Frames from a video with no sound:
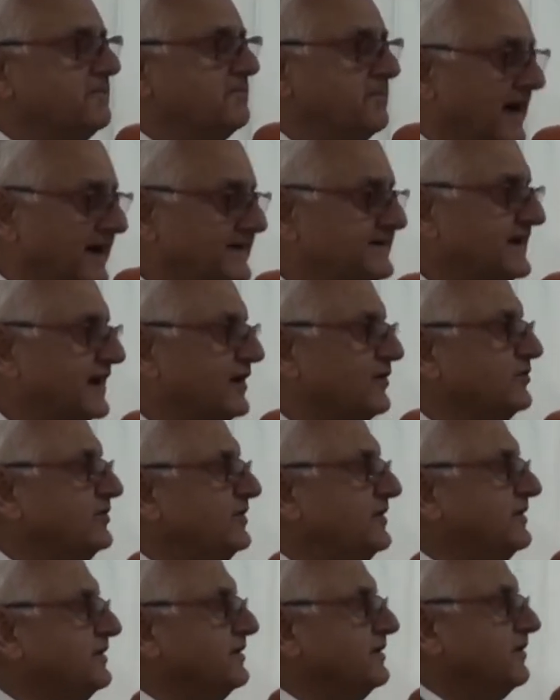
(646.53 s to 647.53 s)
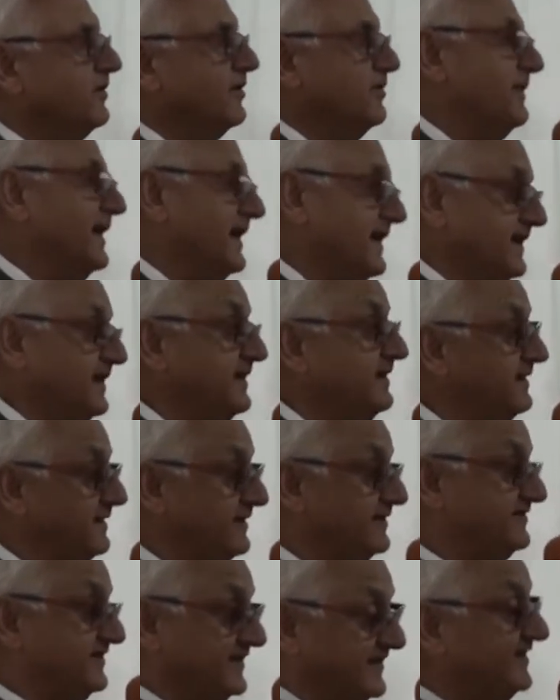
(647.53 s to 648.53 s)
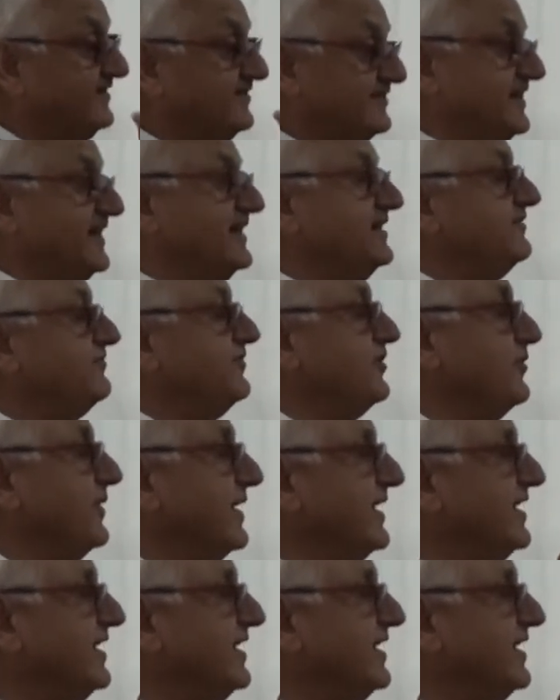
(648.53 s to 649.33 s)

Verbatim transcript: My town or my city state, if you